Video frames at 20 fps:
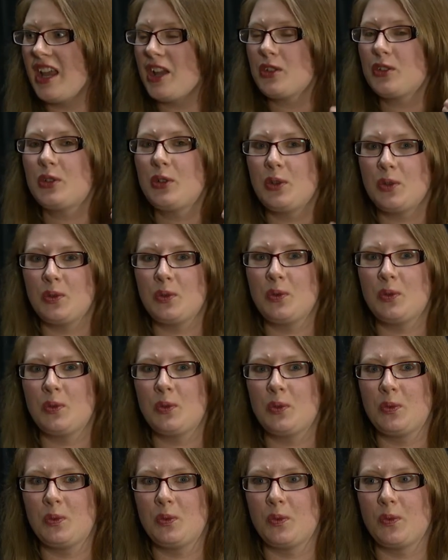
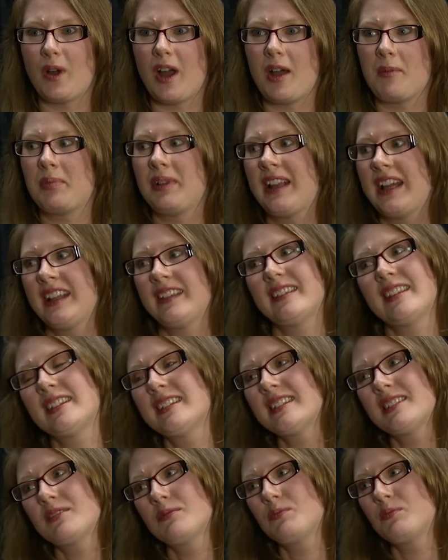to a plant
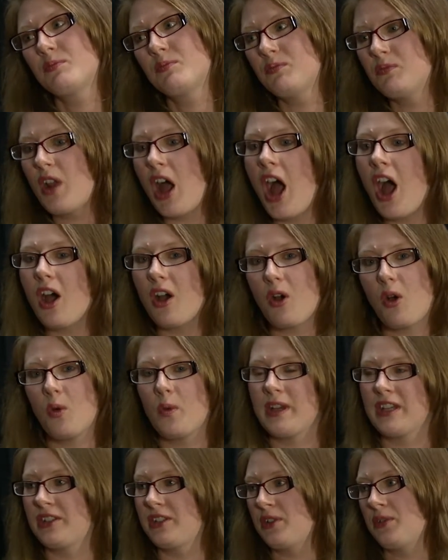that's not
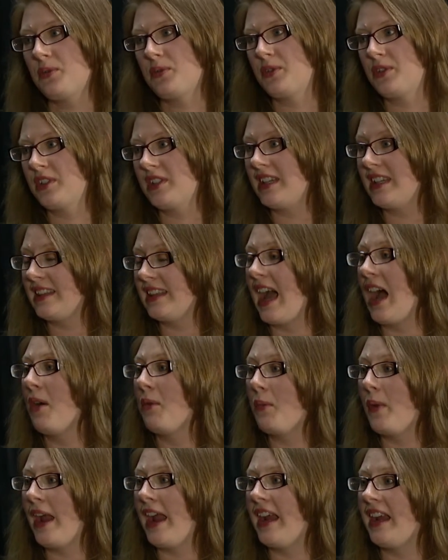always used in that
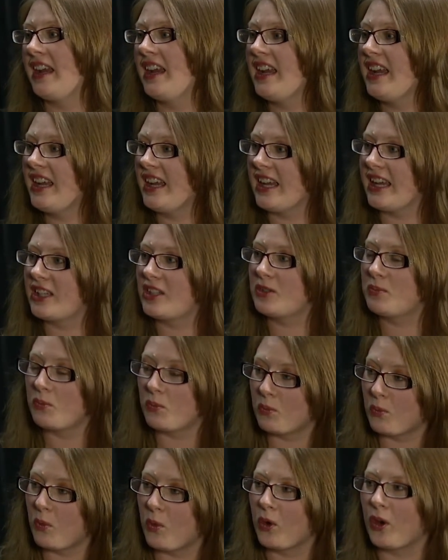way. It's
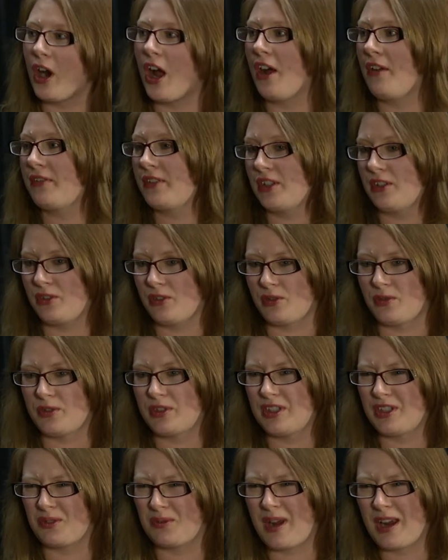more often used
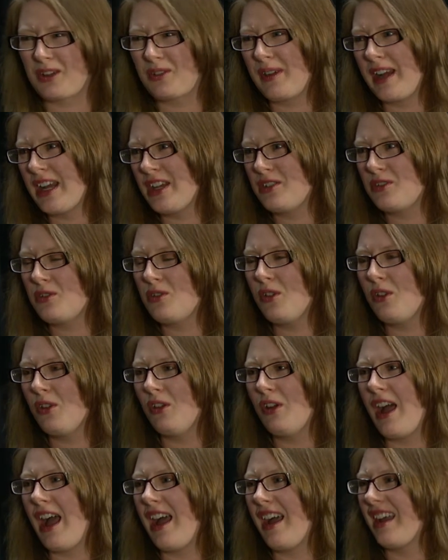in a
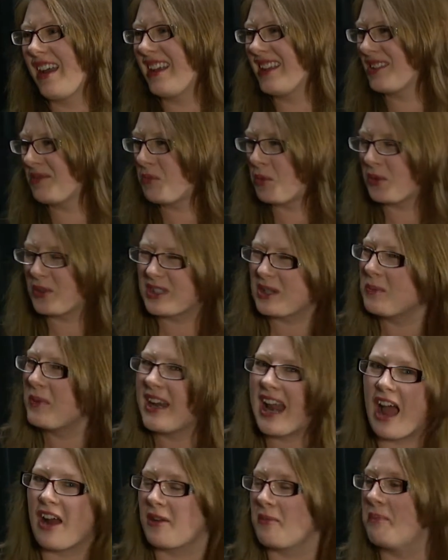recreational, uh, more somewhat
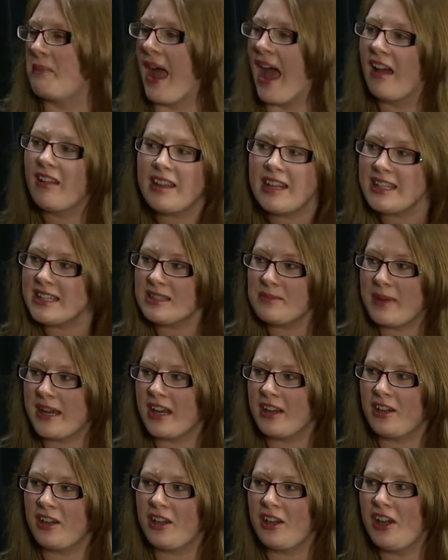out of balance
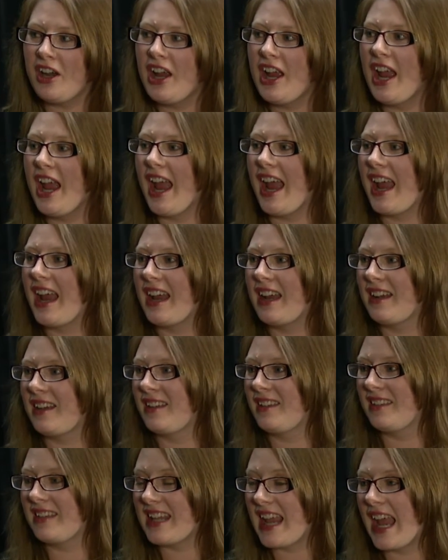manner.
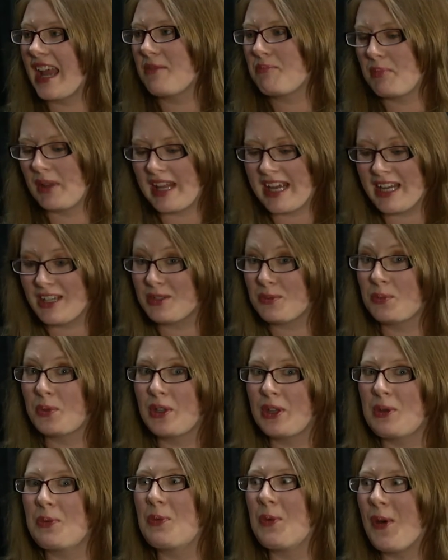And the plants
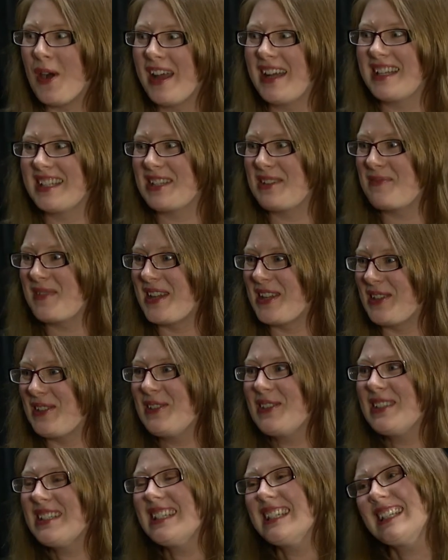really want to be
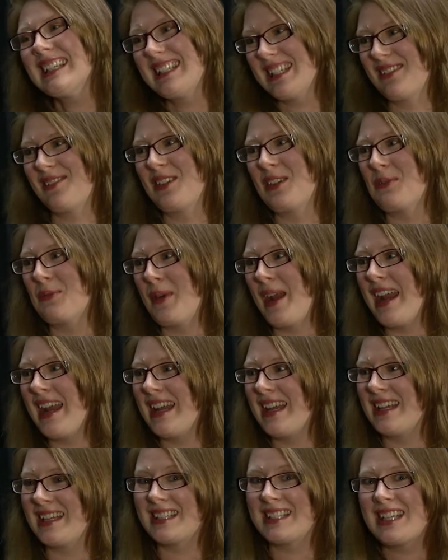used in a different
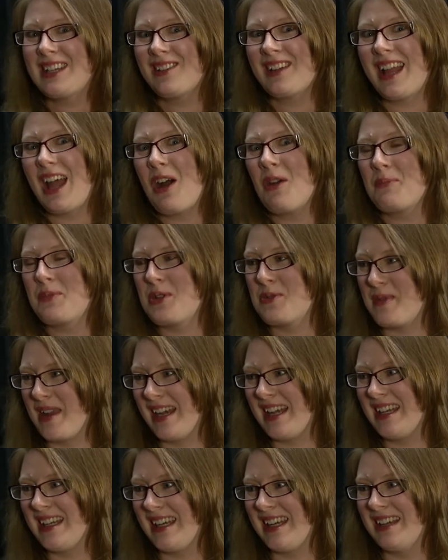way. It's here to help
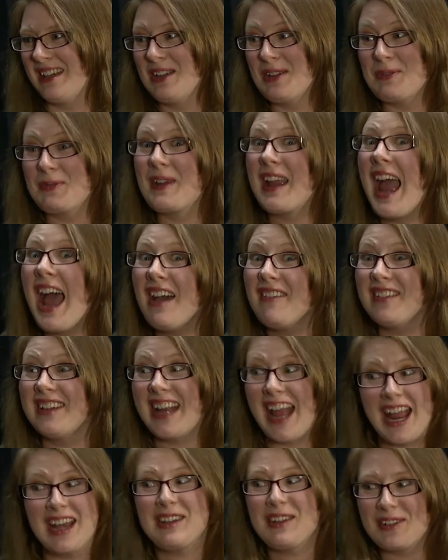humanity. We have an
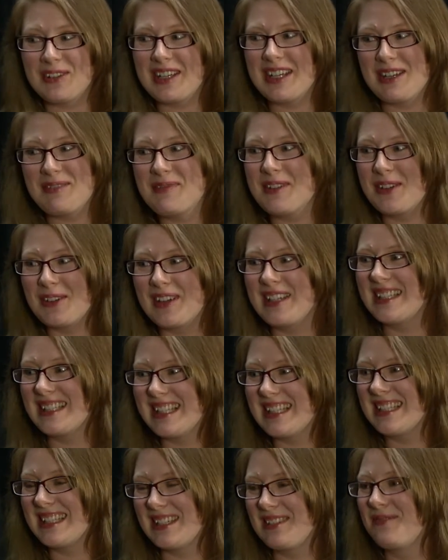endocannabinoid
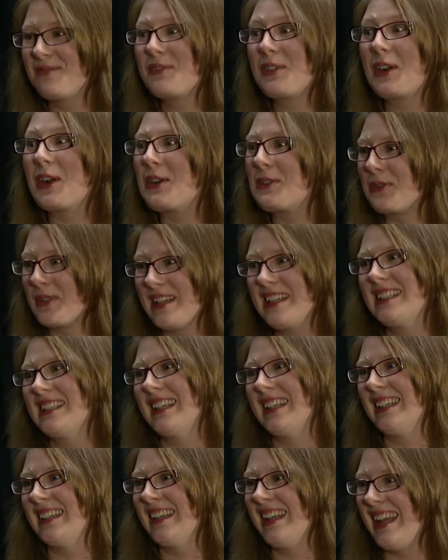system for a
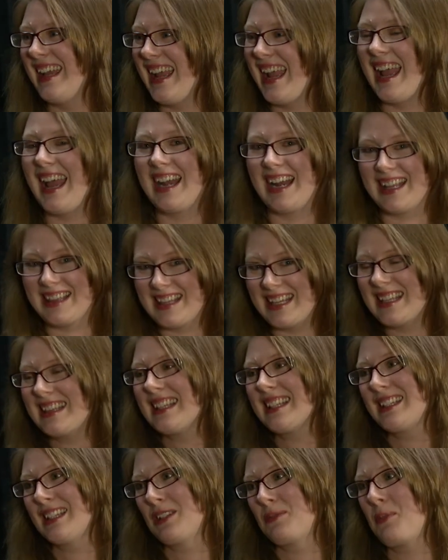reason, and I think
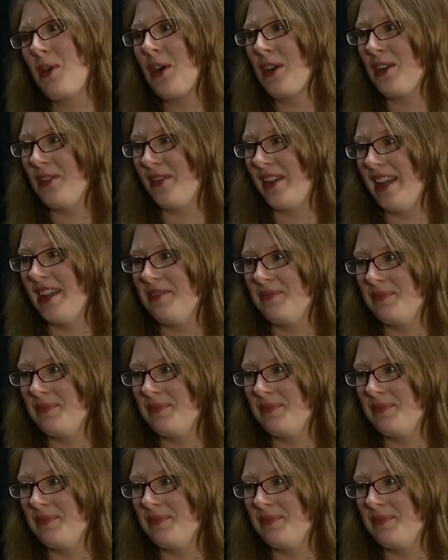this is part of it.